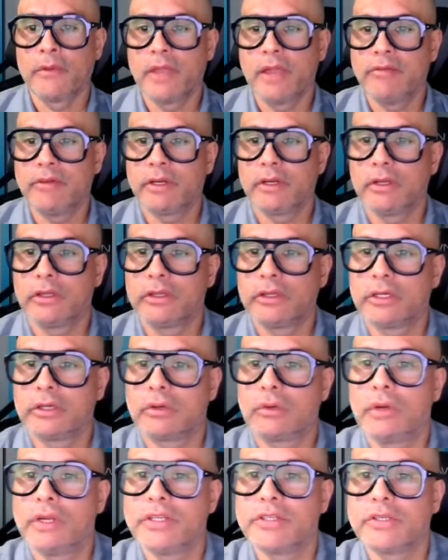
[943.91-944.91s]
We have
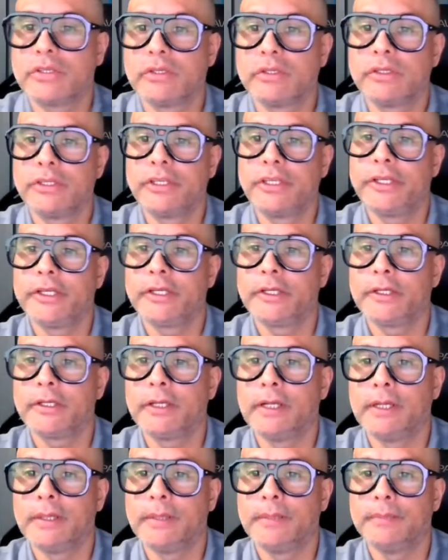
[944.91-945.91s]
another question
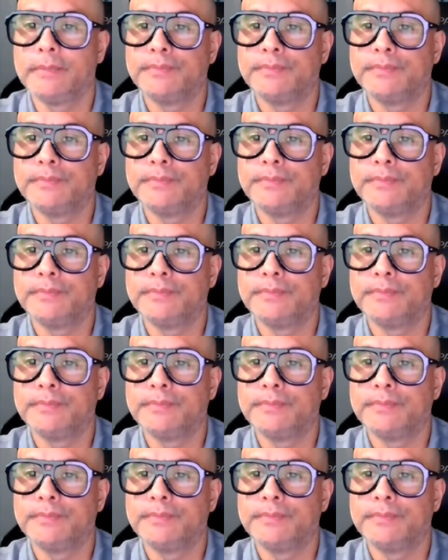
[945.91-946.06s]
here.